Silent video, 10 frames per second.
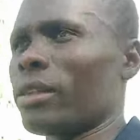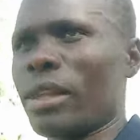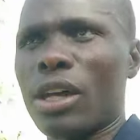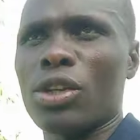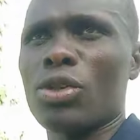
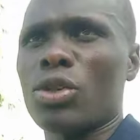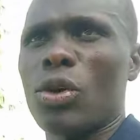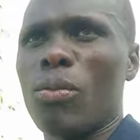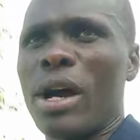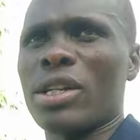Thank you so
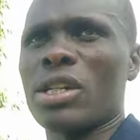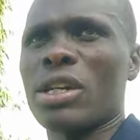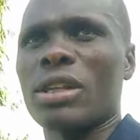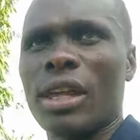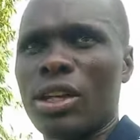much.
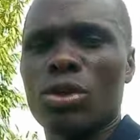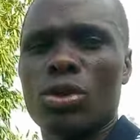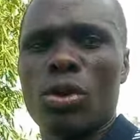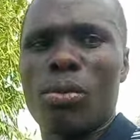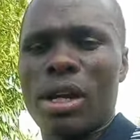Thank you
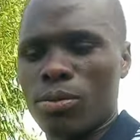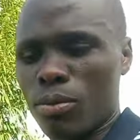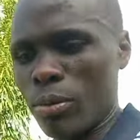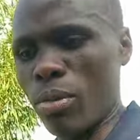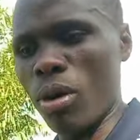so much,
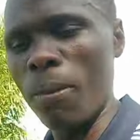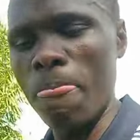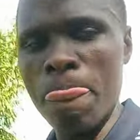people.